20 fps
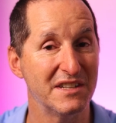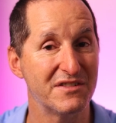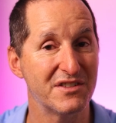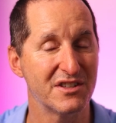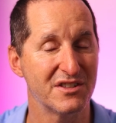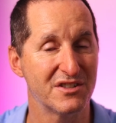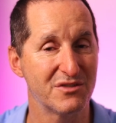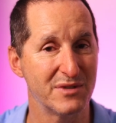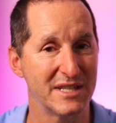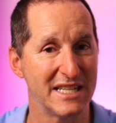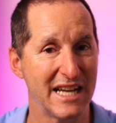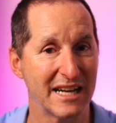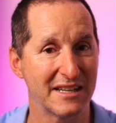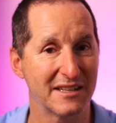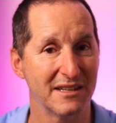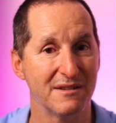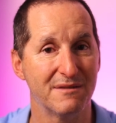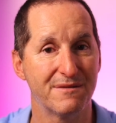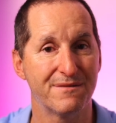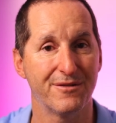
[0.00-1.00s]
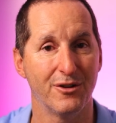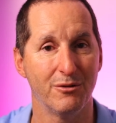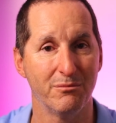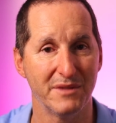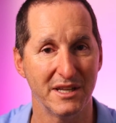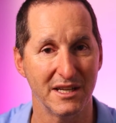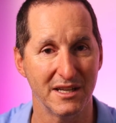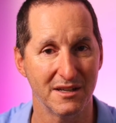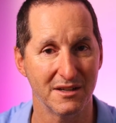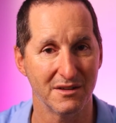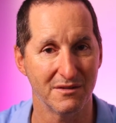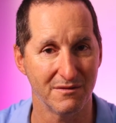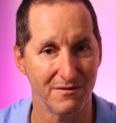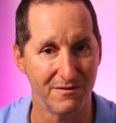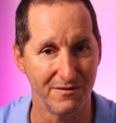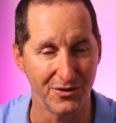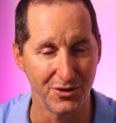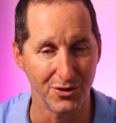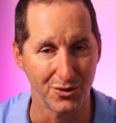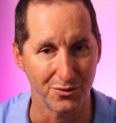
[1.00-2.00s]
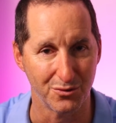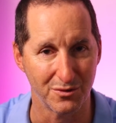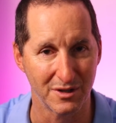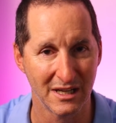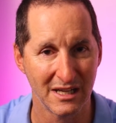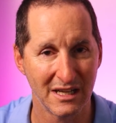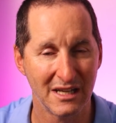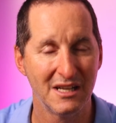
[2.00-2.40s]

if it's redacted from their view.